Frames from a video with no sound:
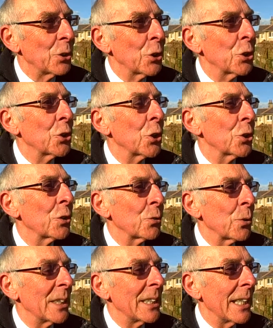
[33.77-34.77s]
It's just short
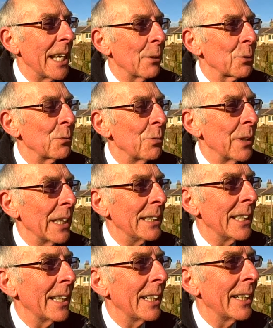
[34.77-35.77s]
of 20,000
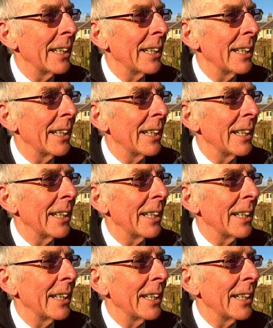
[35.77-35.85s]
feet.